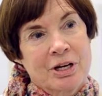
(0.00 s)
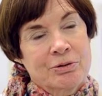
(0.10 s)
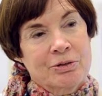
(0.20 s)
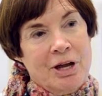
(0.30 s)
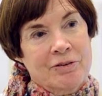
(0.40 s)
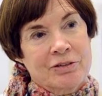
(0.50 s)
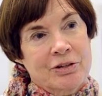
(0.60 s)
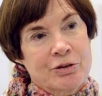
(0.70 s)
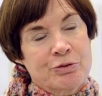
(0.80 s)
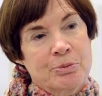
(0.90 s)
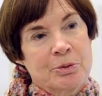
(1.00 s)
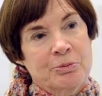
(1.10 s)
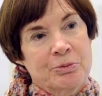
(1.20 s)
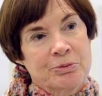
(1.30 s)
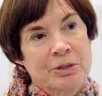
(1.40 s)
look after those
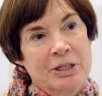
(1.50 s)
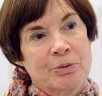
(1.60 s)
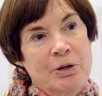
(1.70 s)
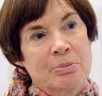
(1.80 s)
women really well,